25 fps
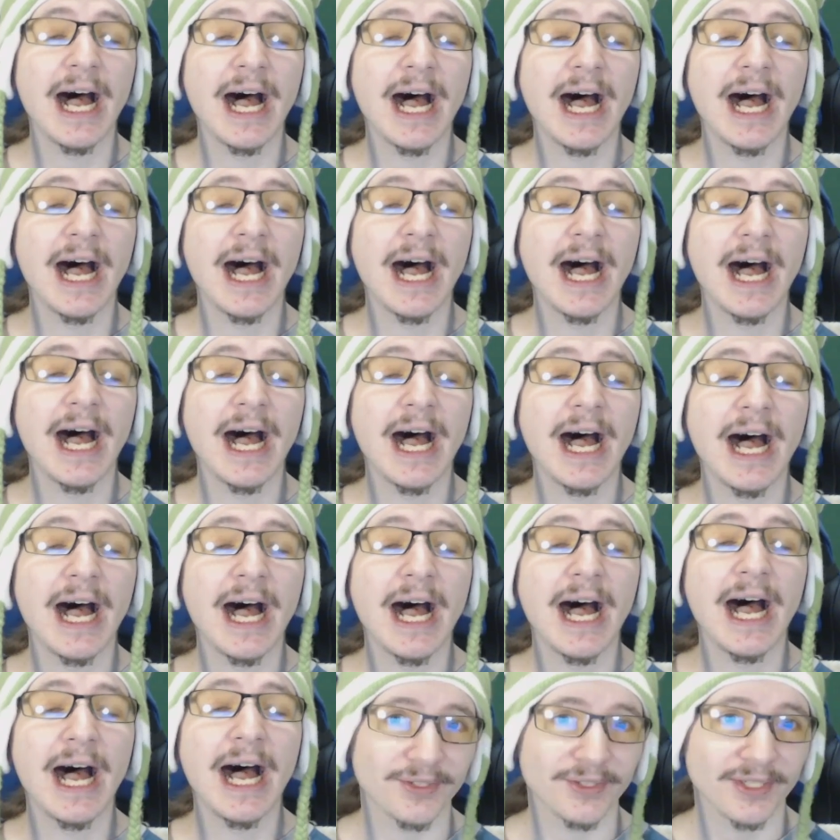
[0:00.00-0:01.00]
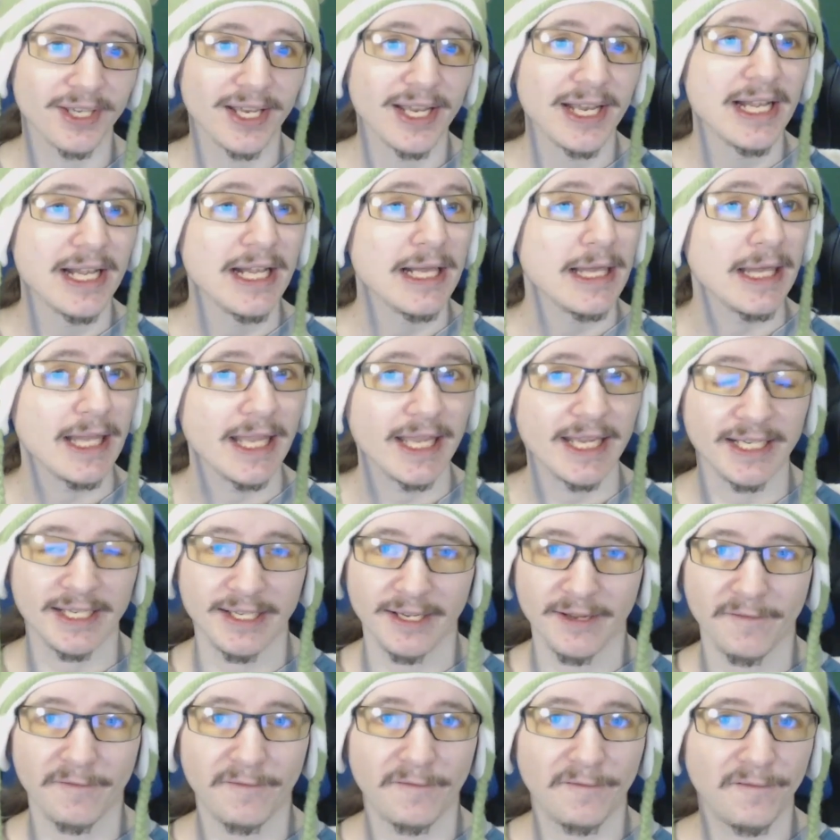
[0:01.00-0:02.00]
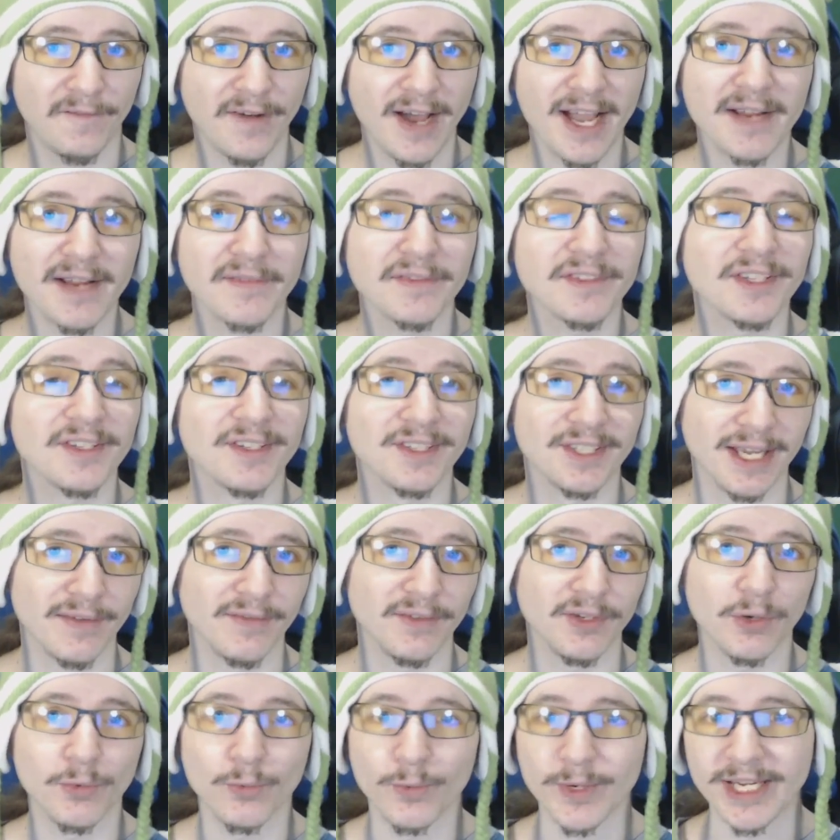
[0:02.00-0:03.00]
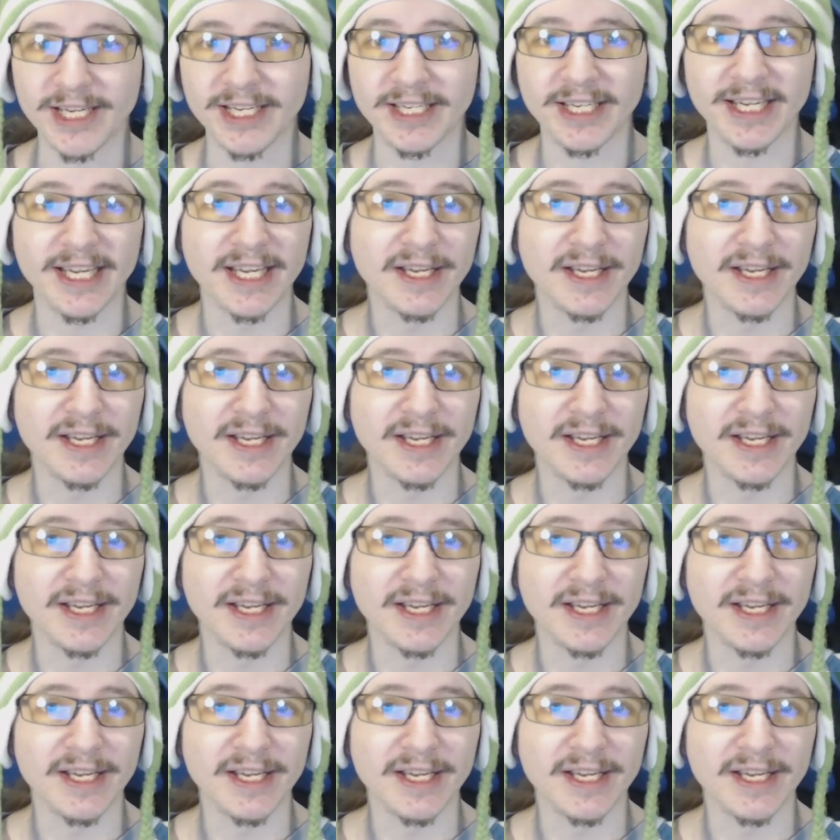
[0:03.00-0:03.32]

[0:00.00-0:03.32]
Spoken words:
a lot of videos, like 5 to 7 a week,